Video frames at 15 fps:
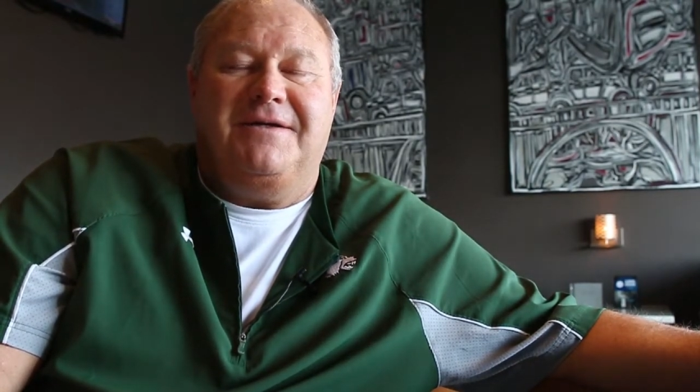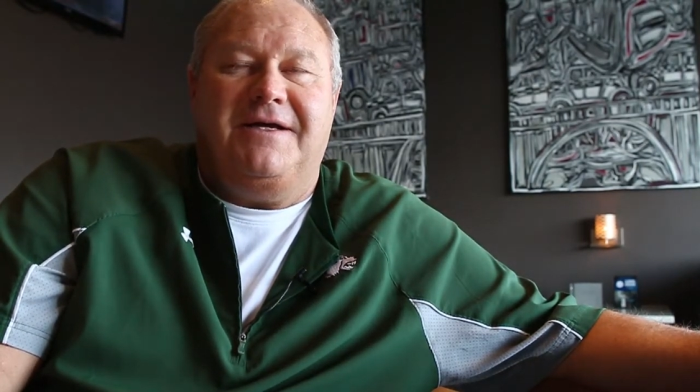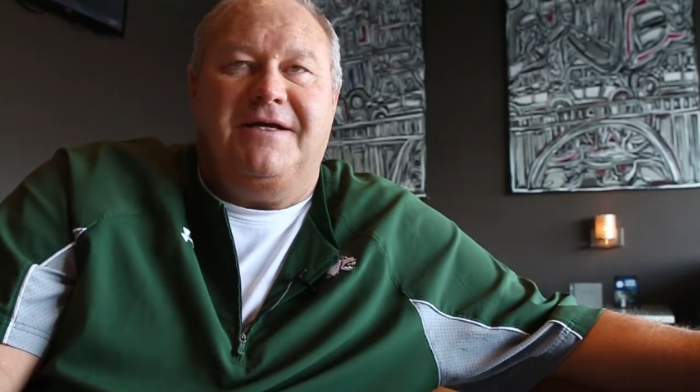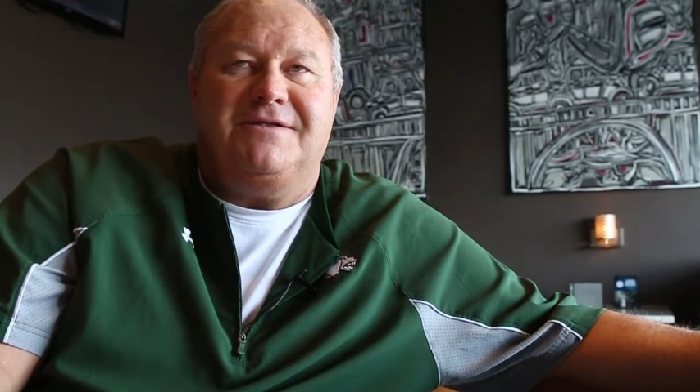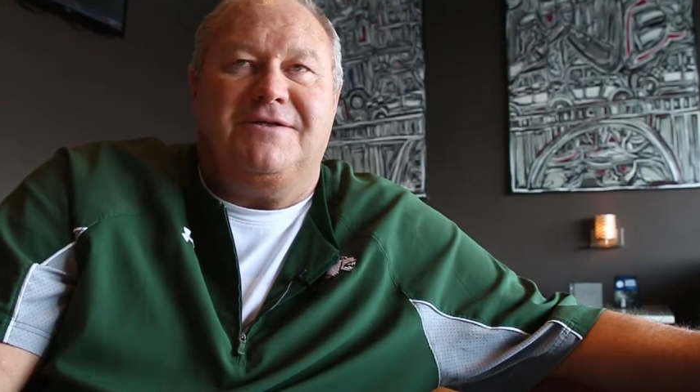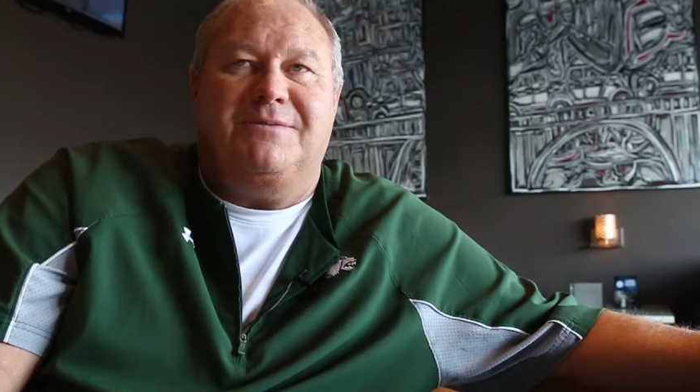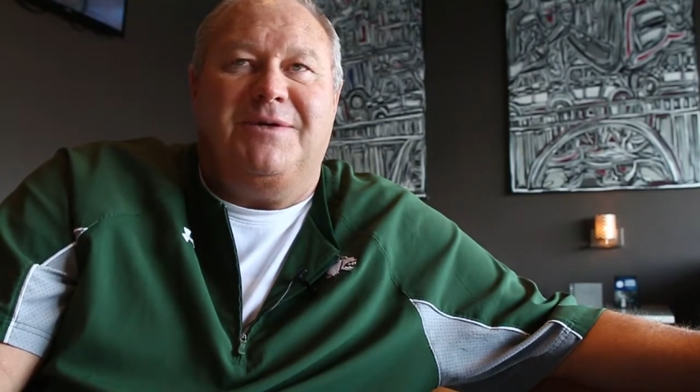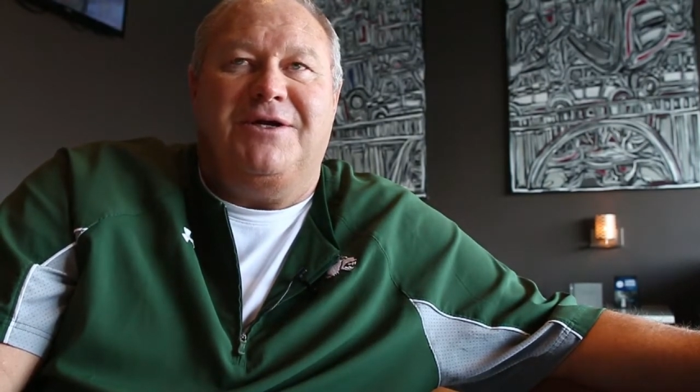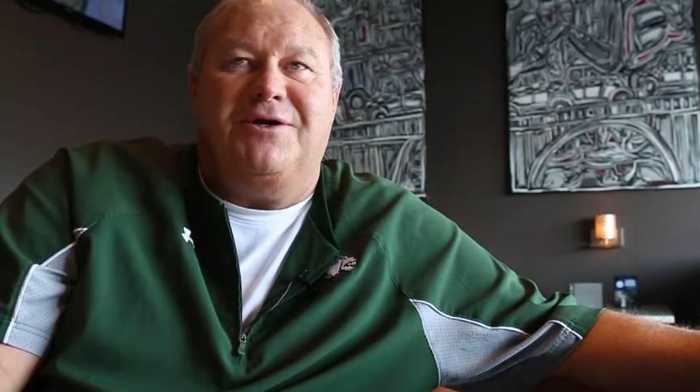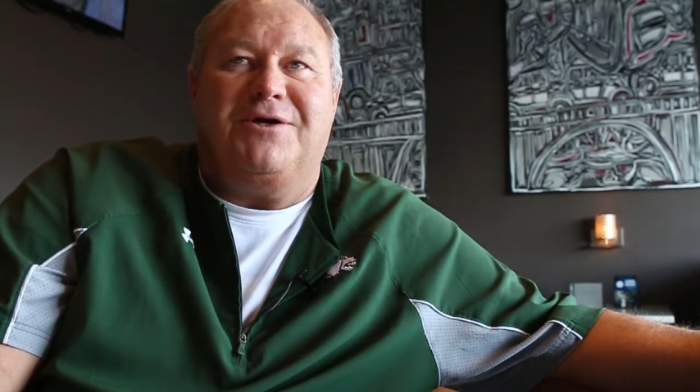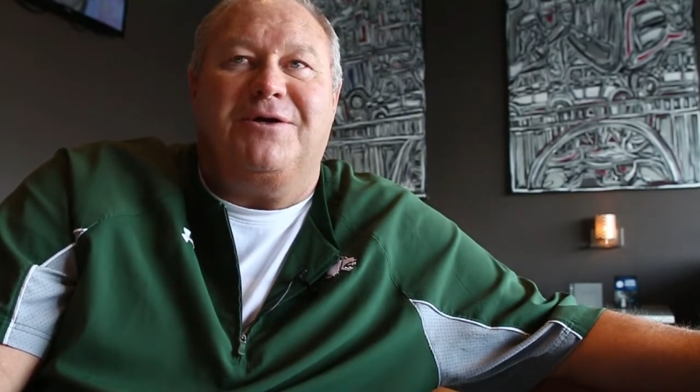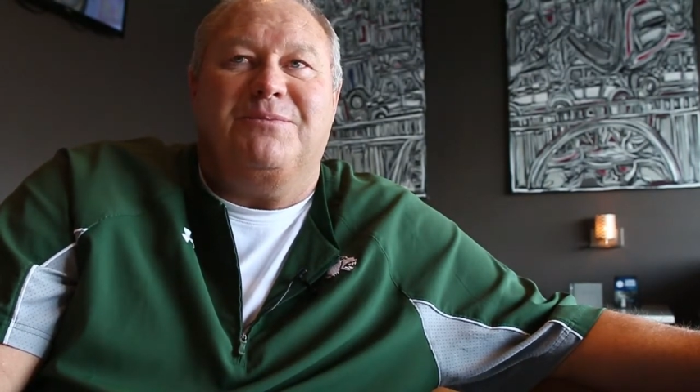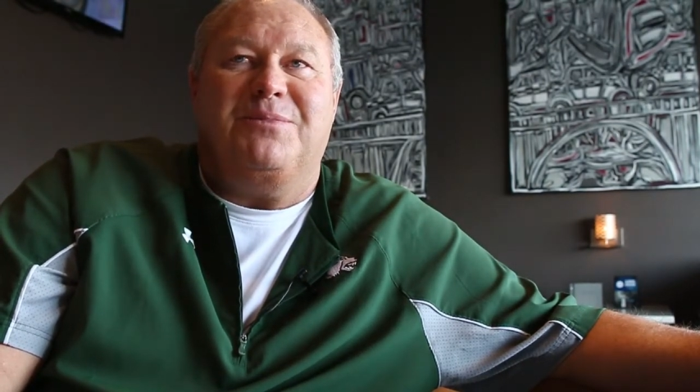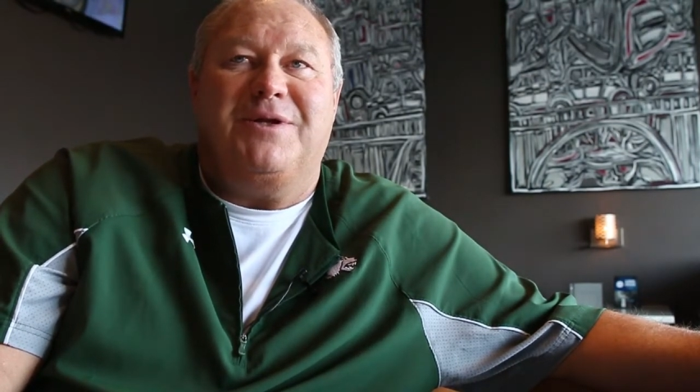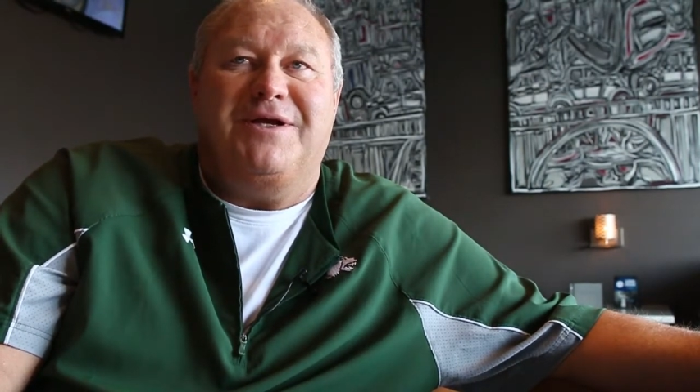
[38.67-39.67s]
has them under
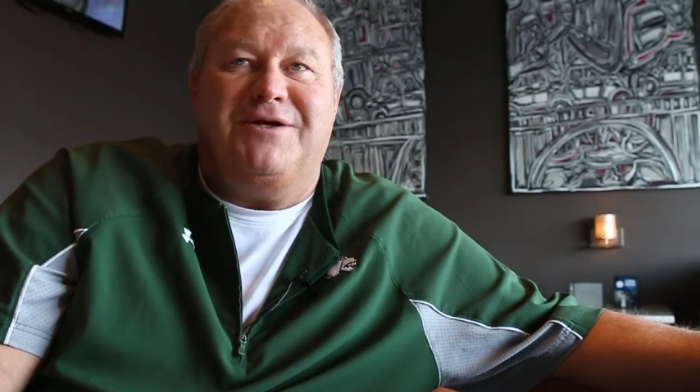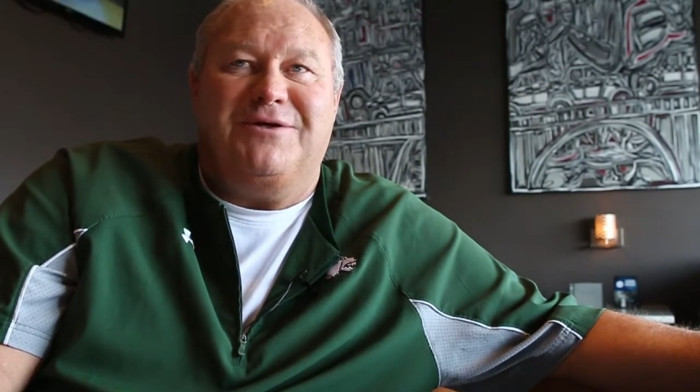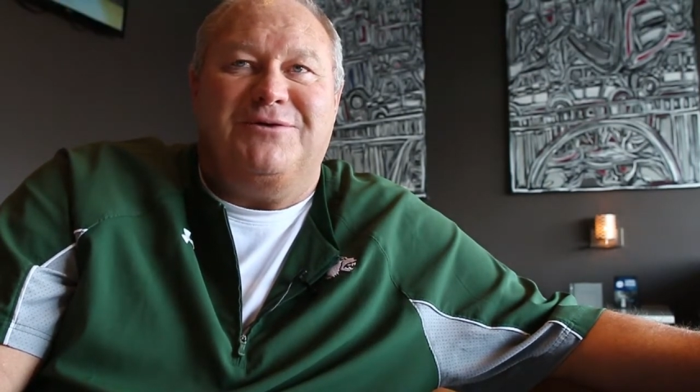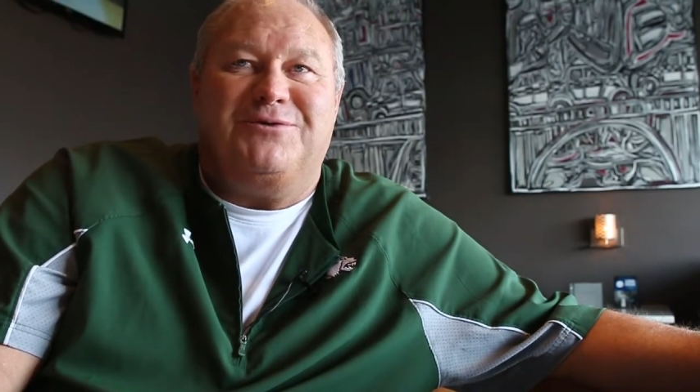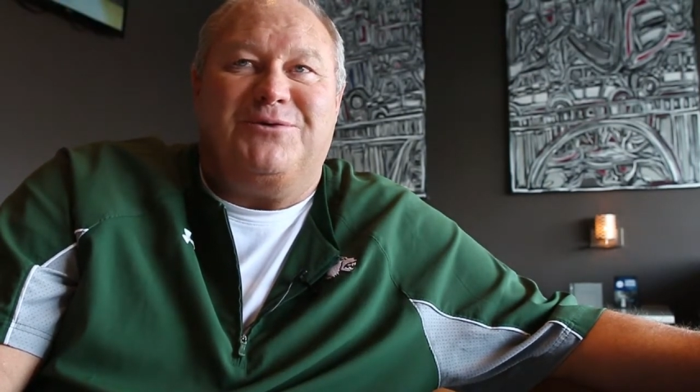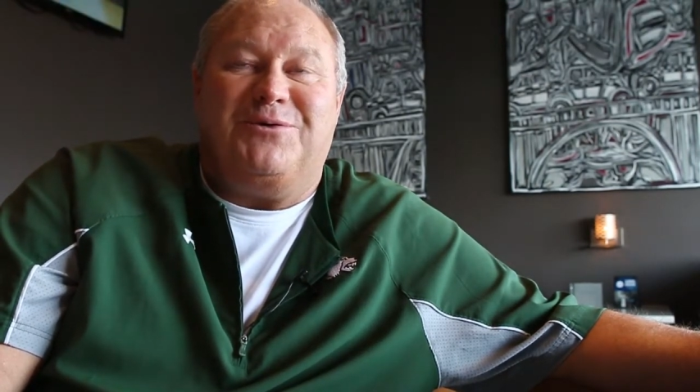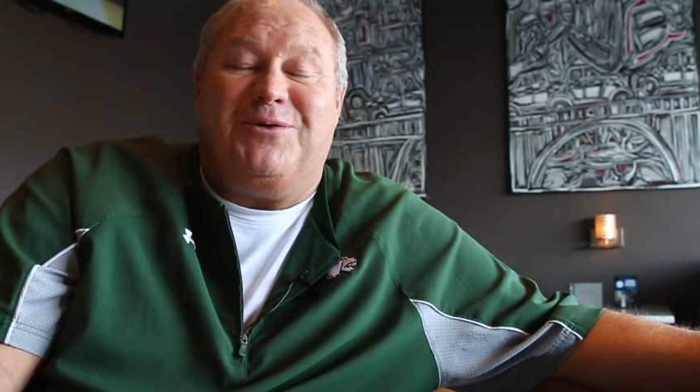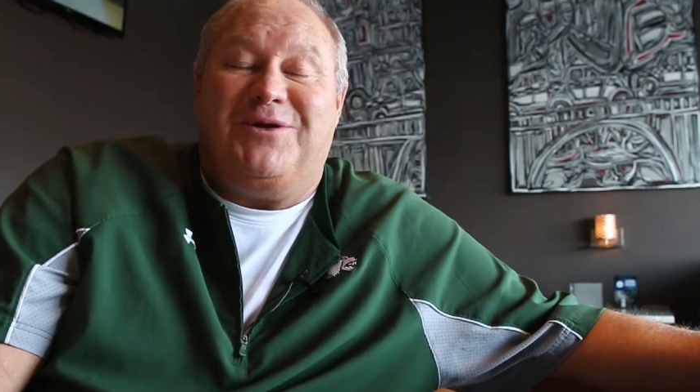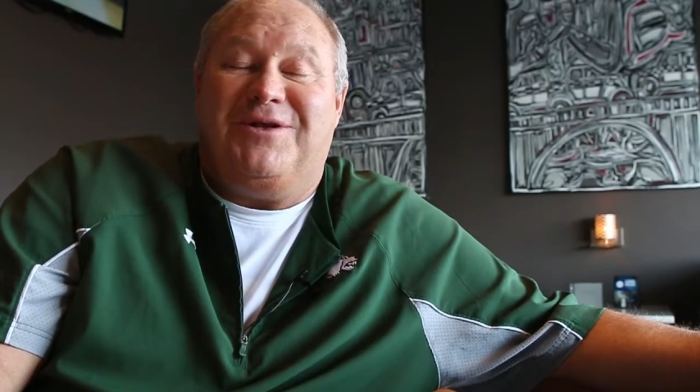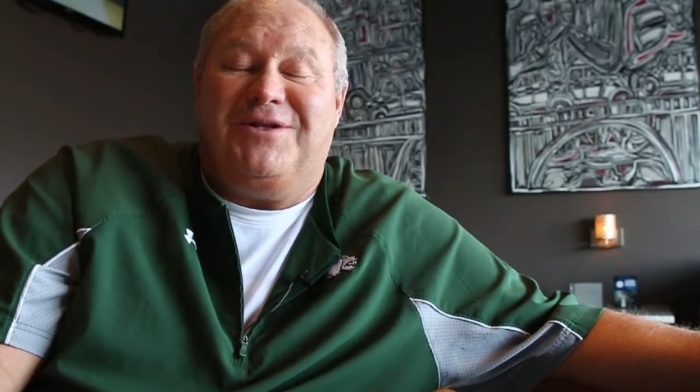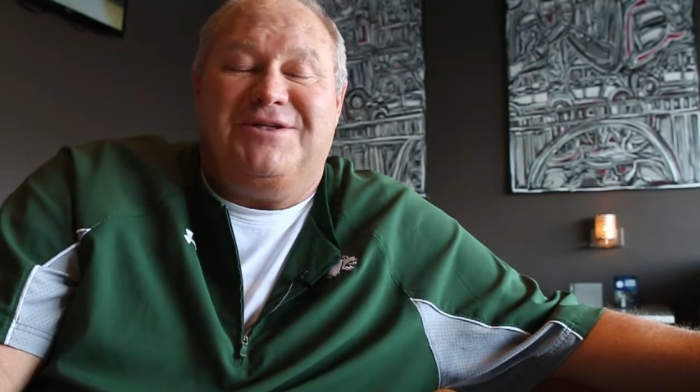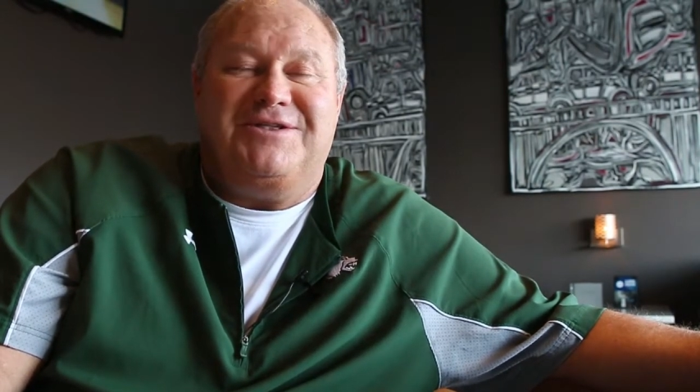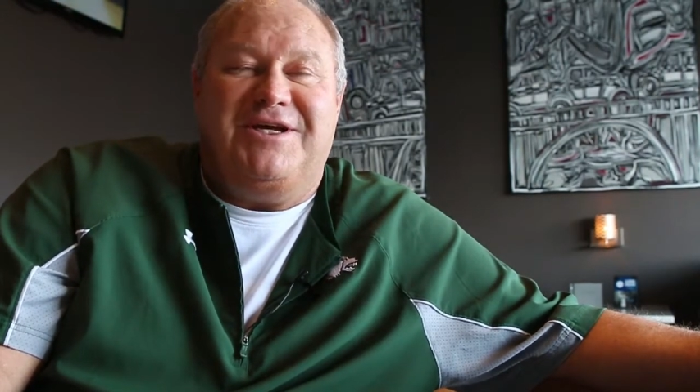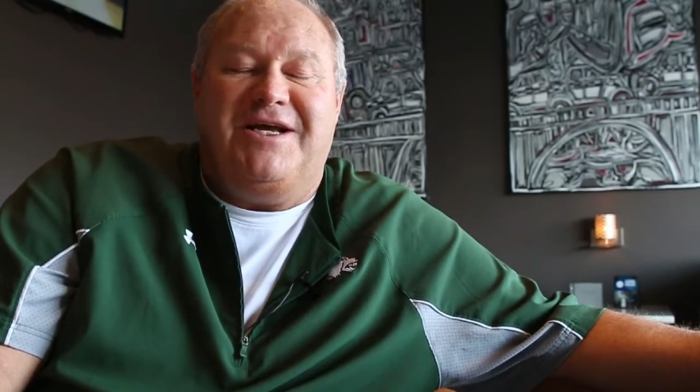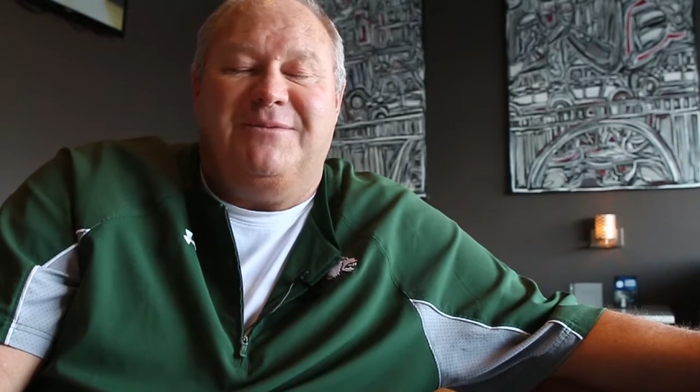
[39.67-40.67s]
complete control
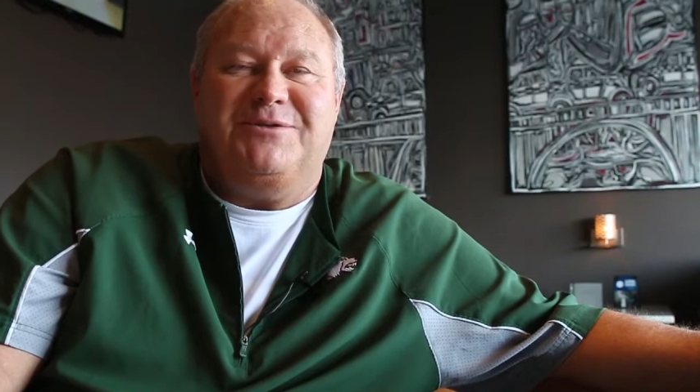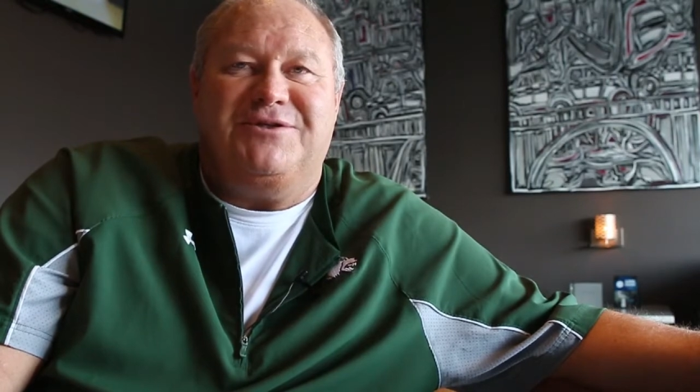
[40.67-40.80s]
all the time.